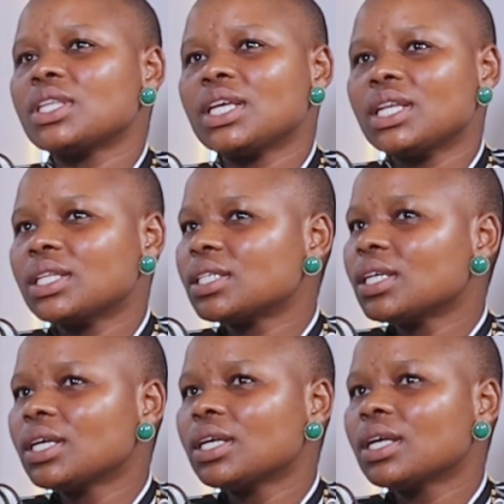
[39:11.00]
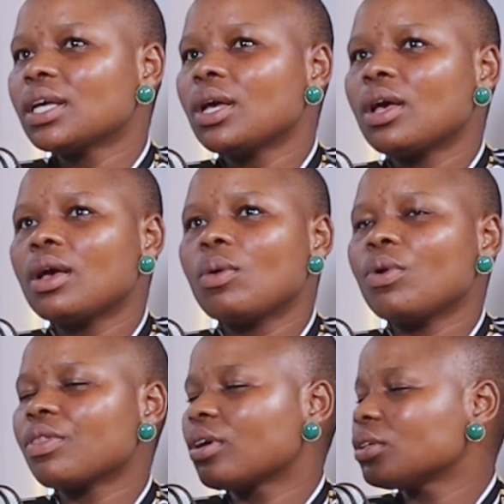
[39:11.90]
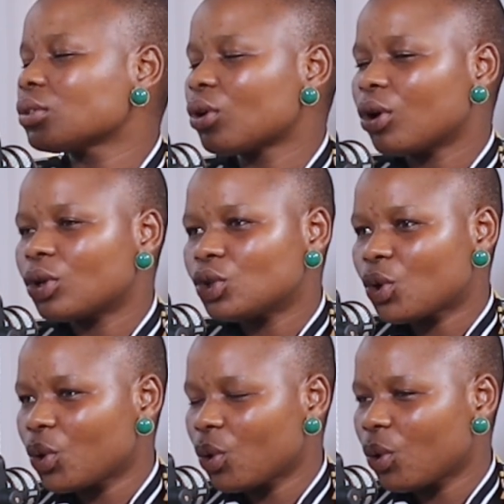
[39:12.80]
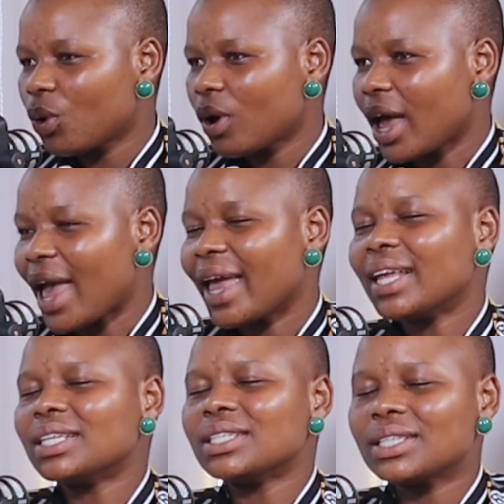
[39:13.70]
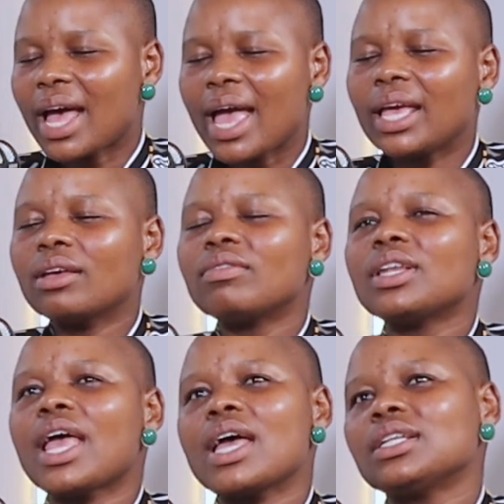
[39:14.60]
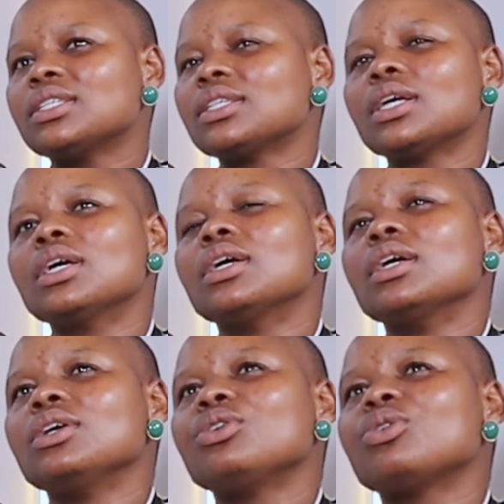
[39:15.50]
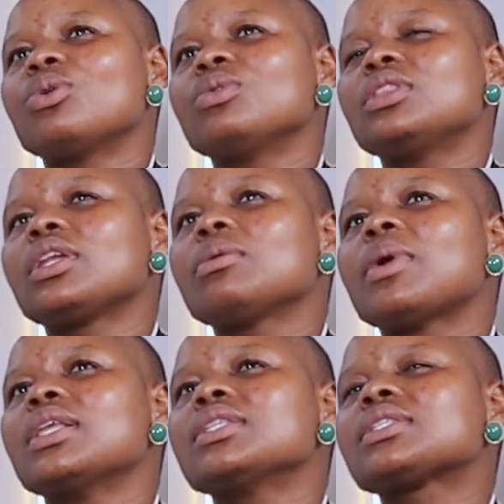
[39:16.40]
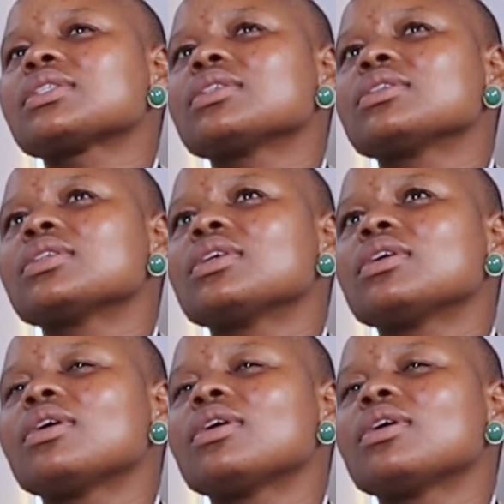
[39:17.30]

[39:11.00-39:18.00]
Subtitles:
with dignity, without iskoloto, and I even had 3 months